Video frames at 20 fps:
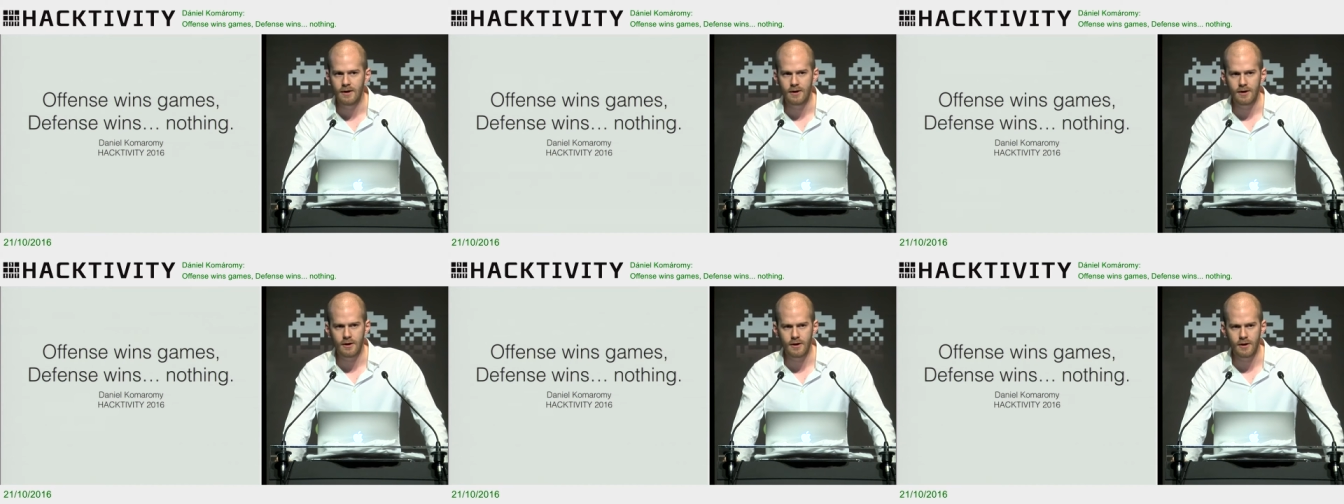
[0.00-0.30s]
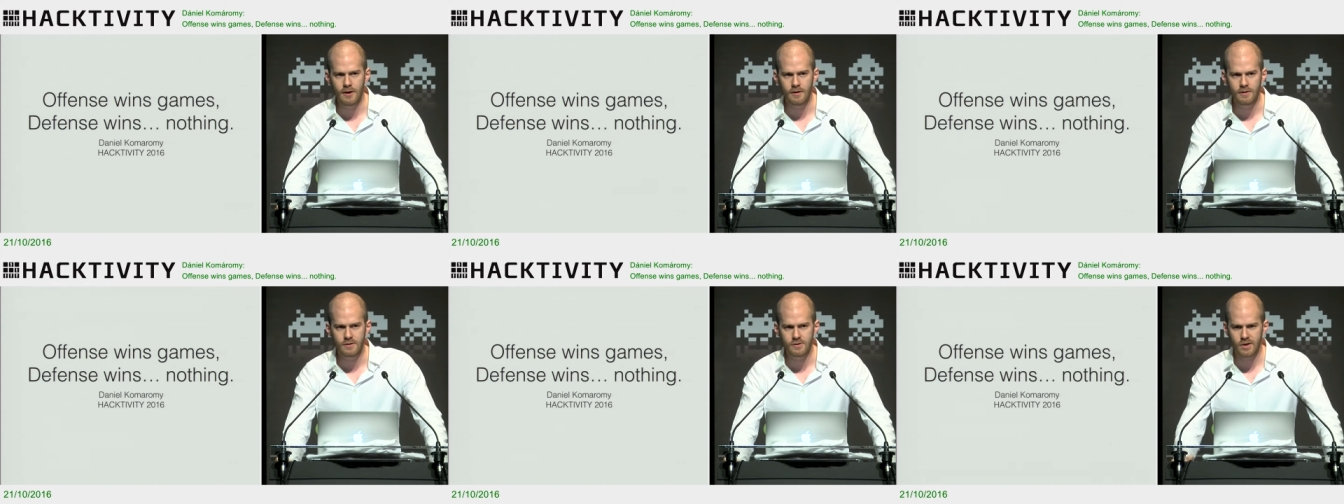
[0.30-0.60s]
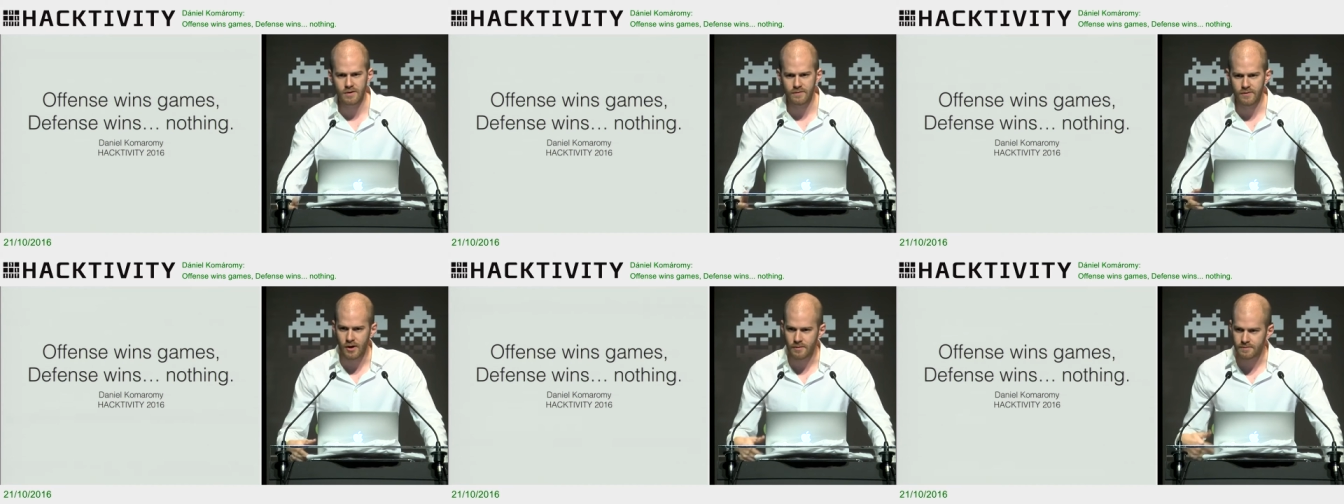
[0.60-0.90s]
So
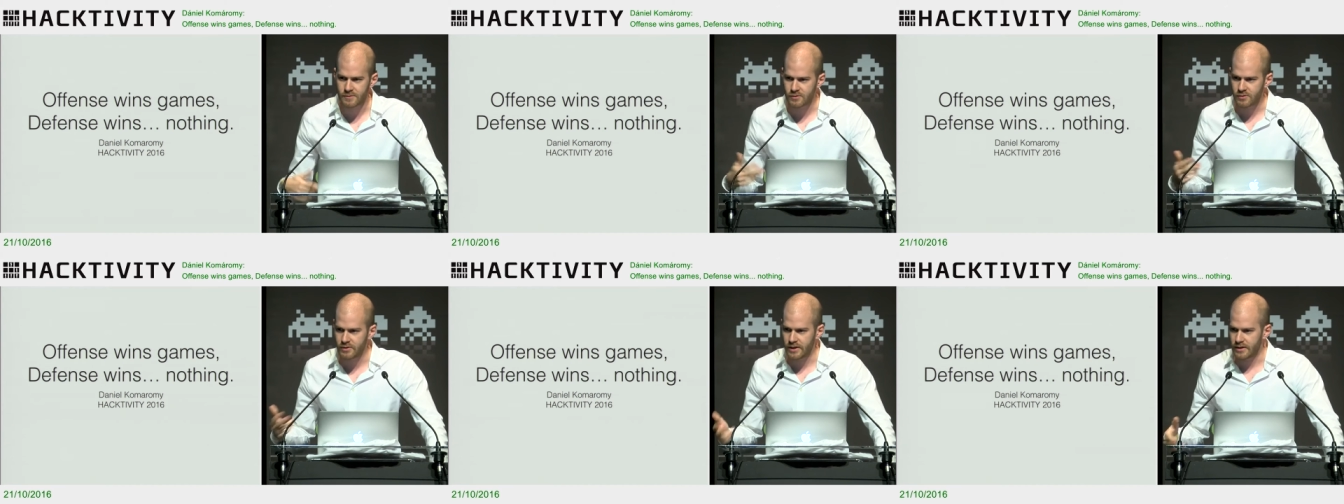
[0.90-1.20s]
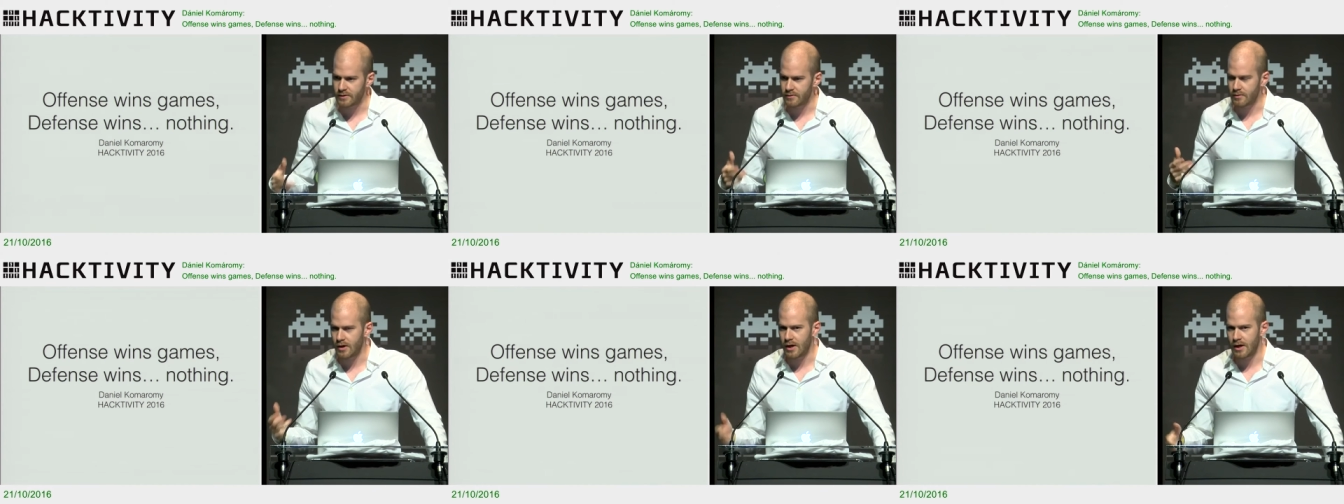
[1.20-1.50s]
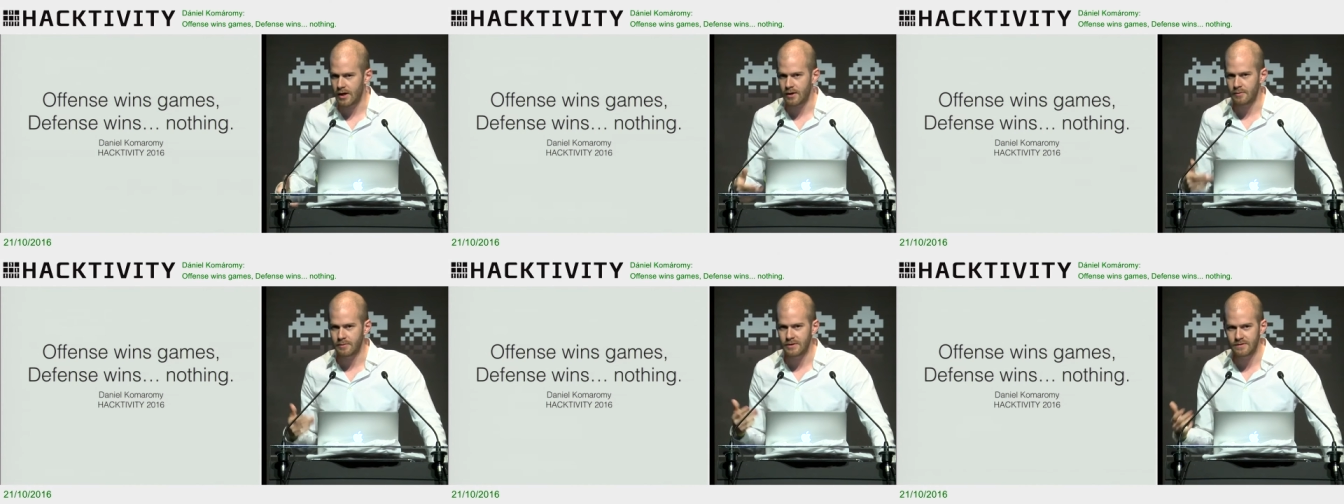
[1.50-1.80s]
I've come to it
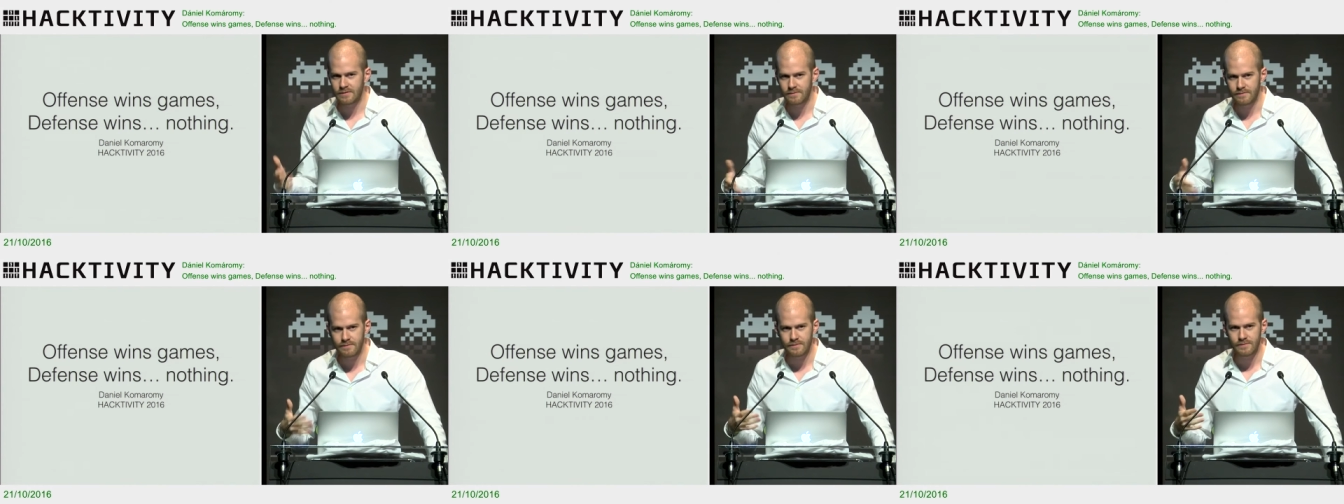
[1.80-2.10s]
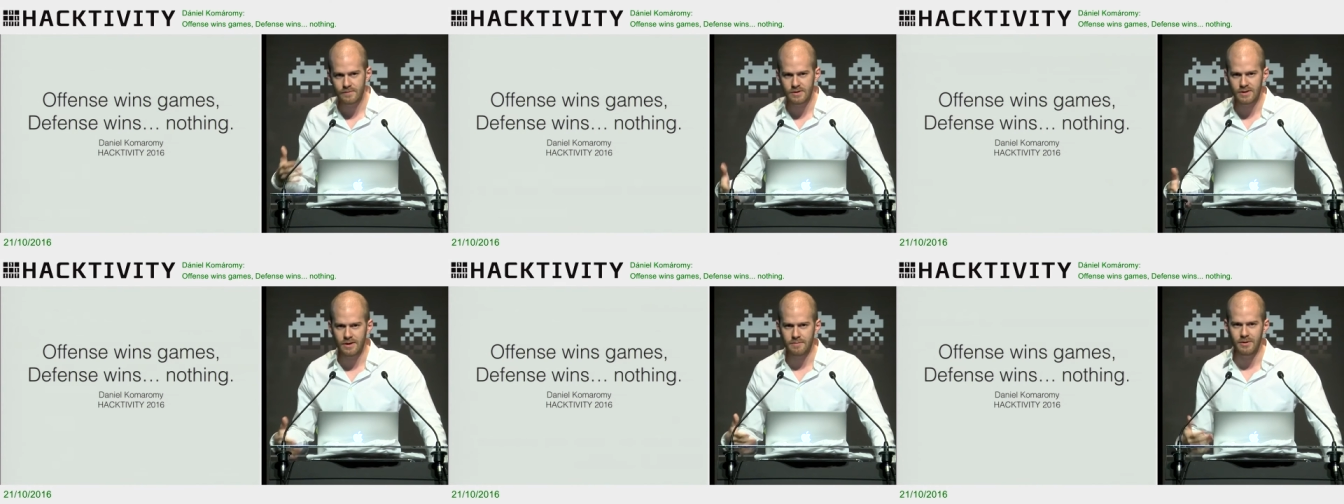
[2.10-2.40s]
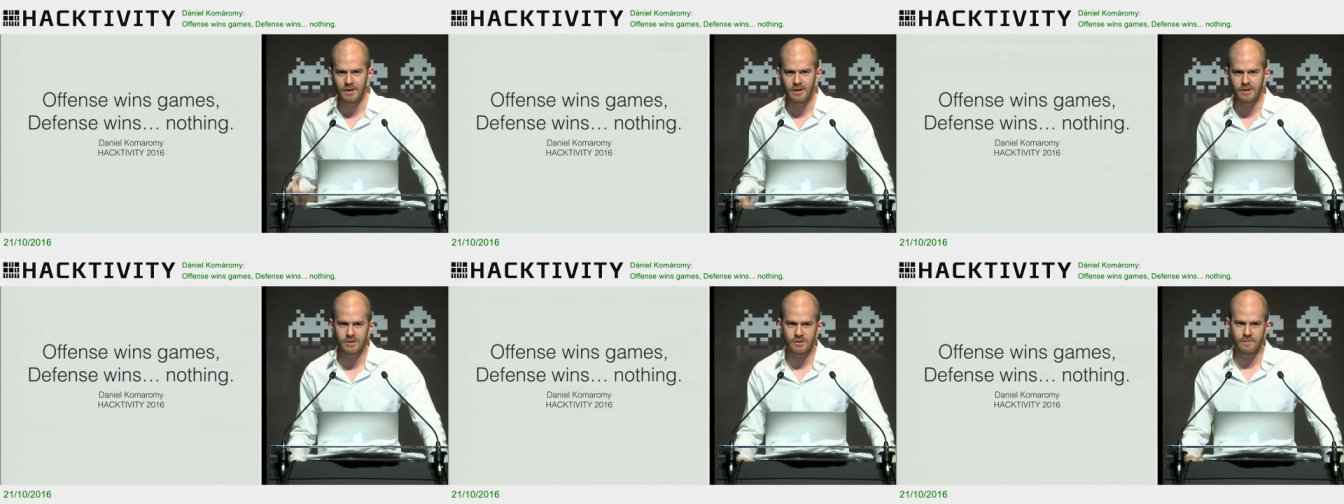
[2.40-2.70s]
with some
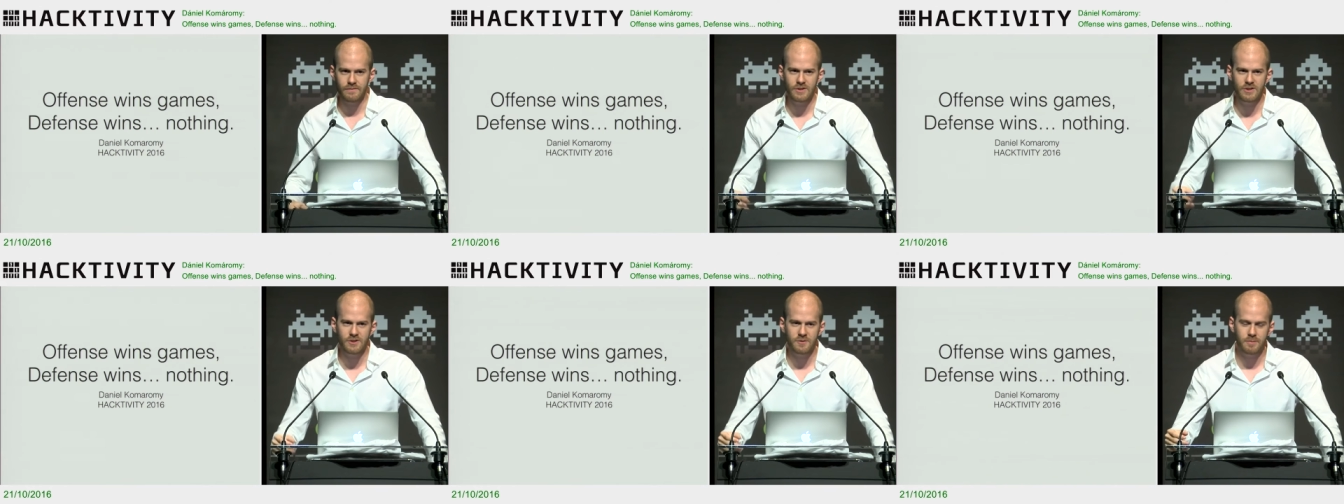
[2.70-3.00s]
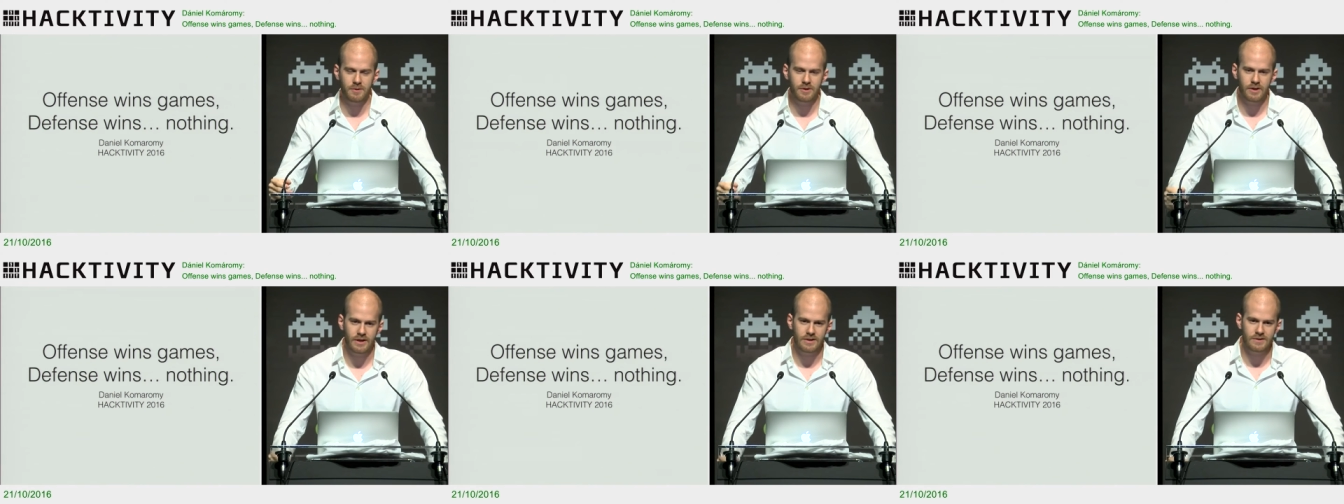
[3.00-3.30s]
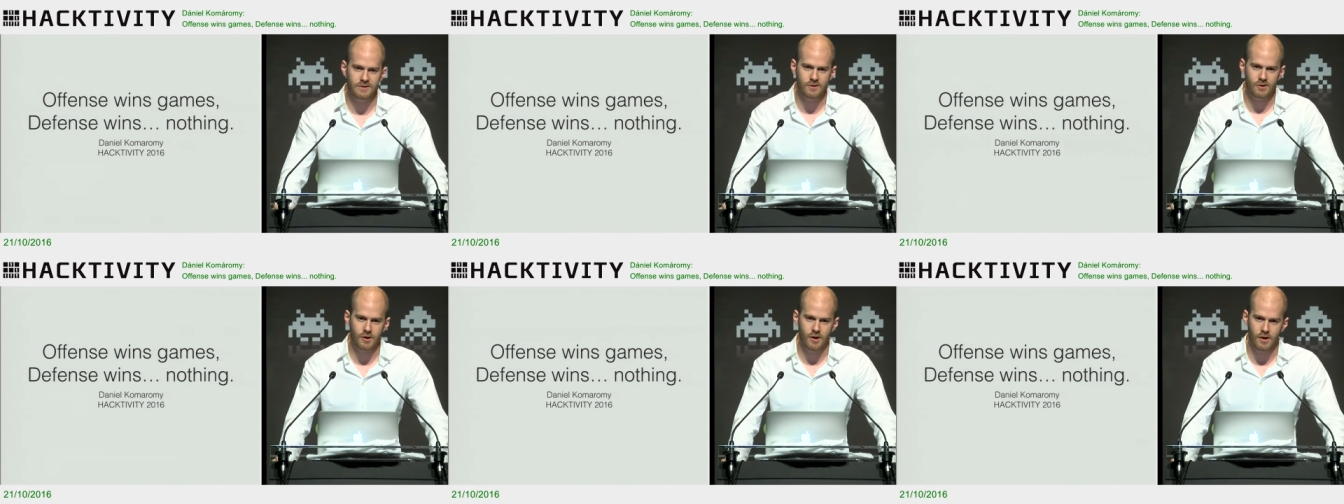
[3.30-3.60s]
years of
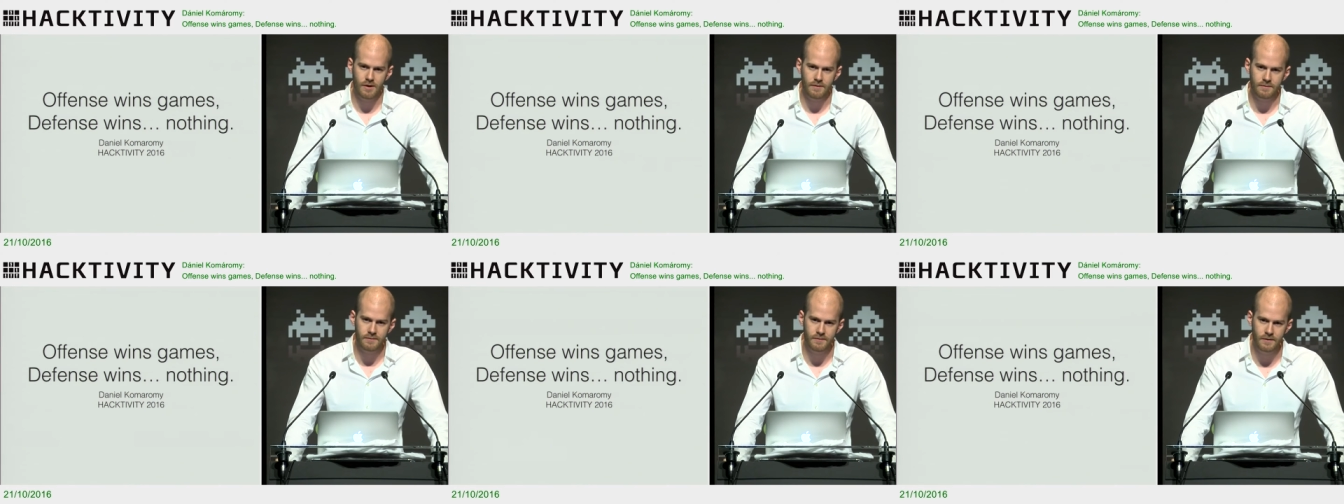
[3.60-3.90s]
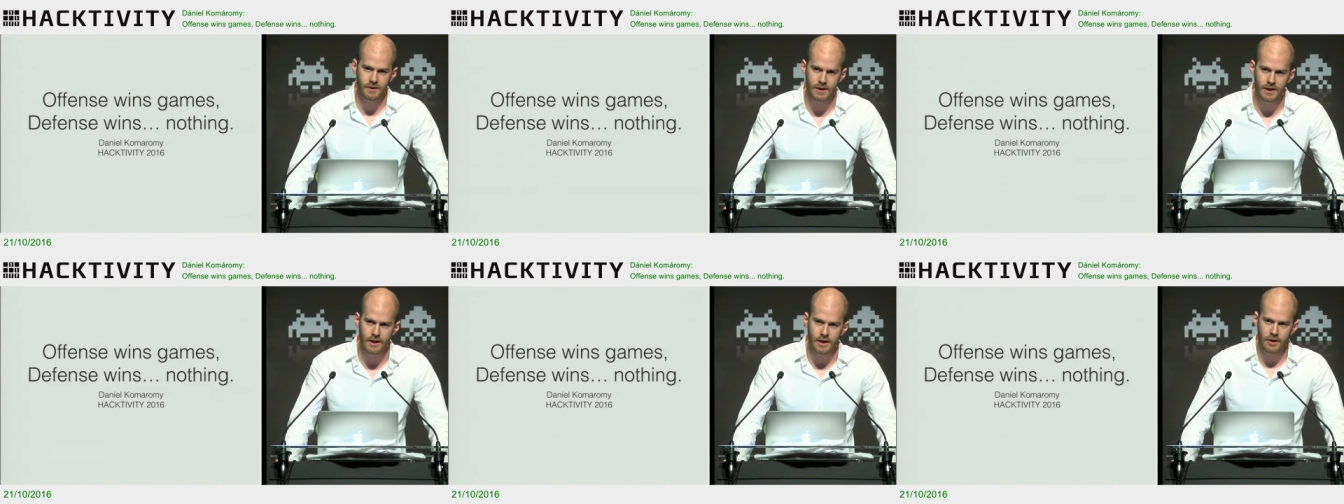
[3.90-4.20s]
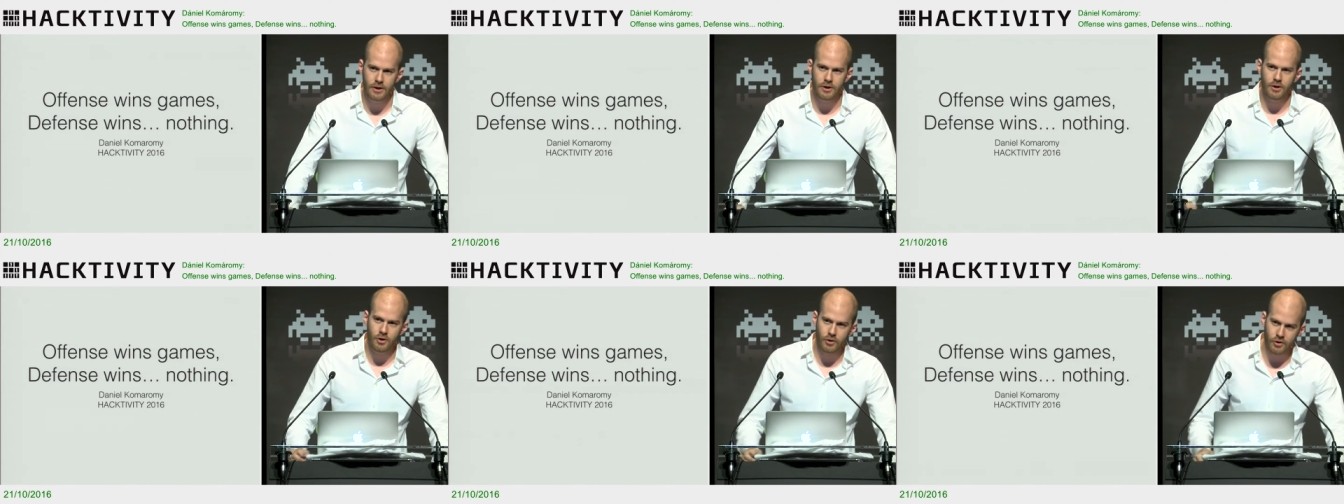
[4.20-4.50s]
experience of
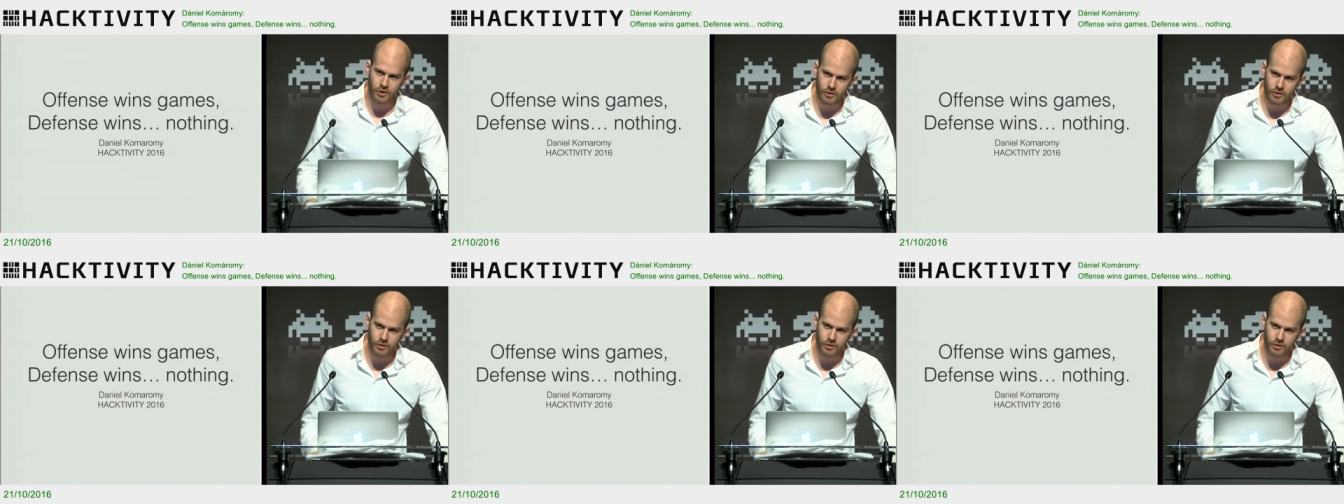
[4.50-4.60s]
I